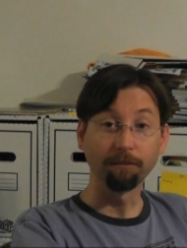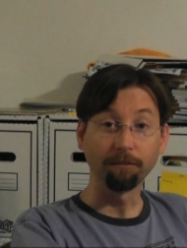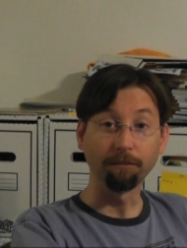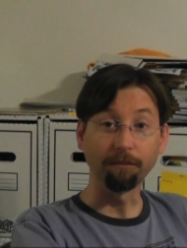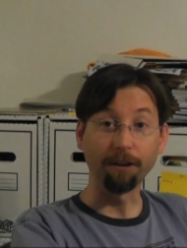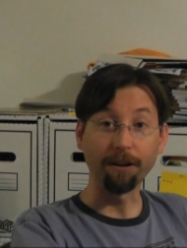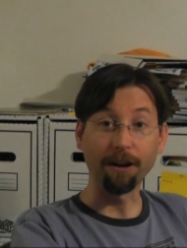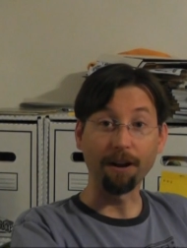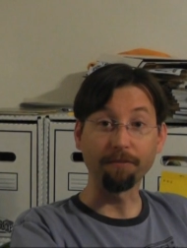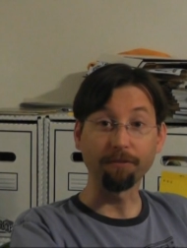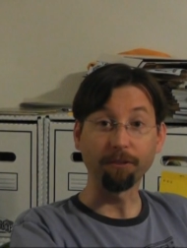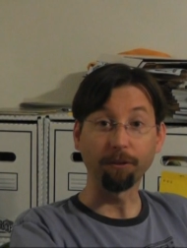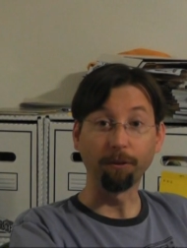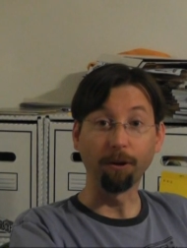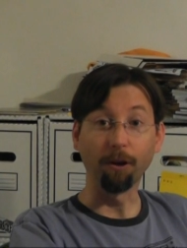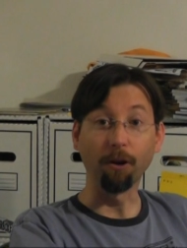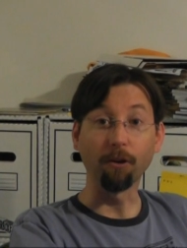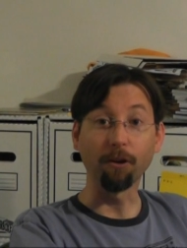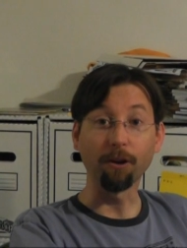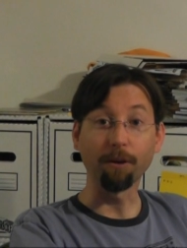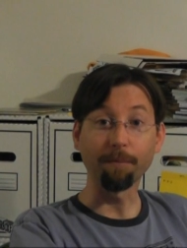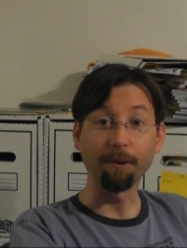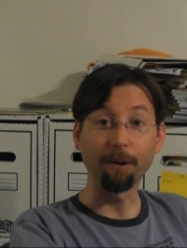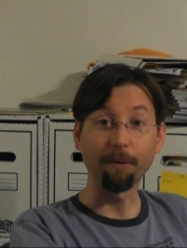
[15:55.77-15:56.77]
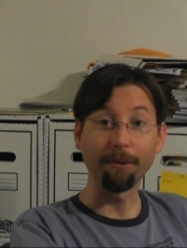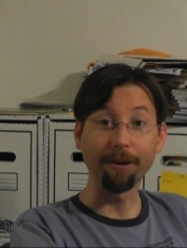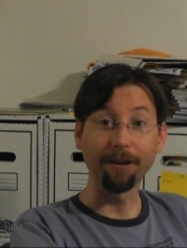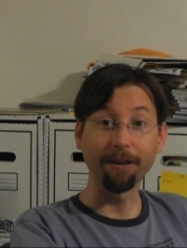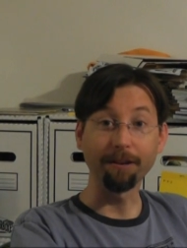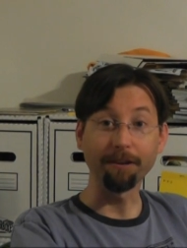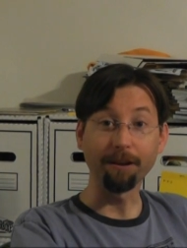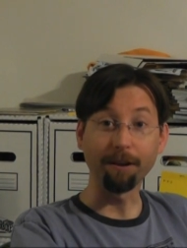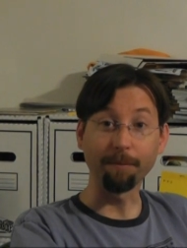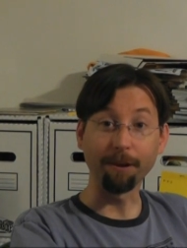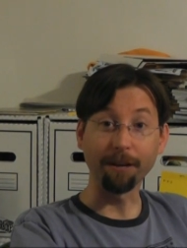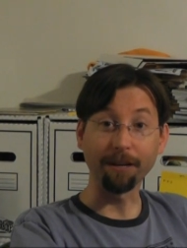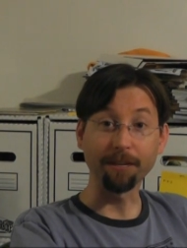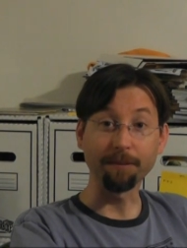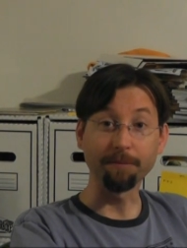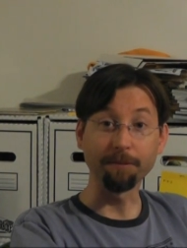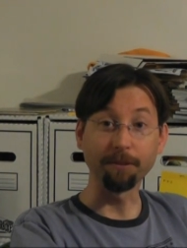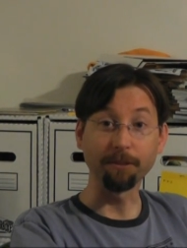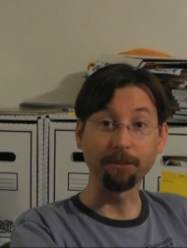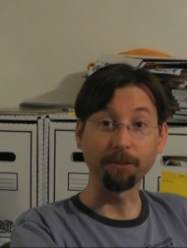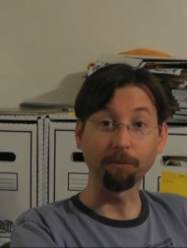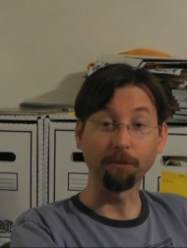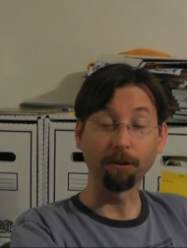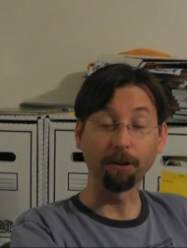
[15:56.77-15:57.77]
run off the road on my way on my
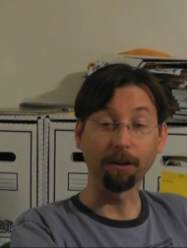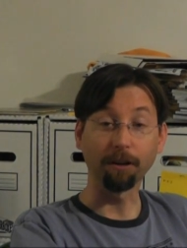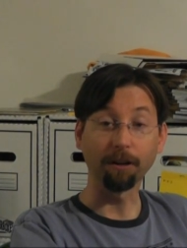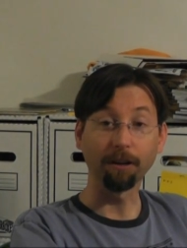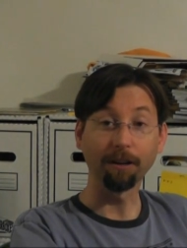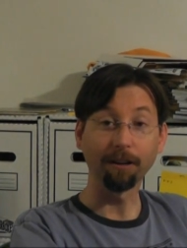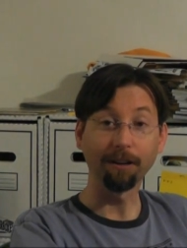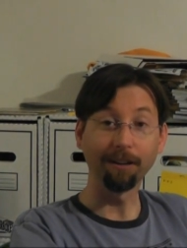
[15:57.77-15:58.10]
commute to work.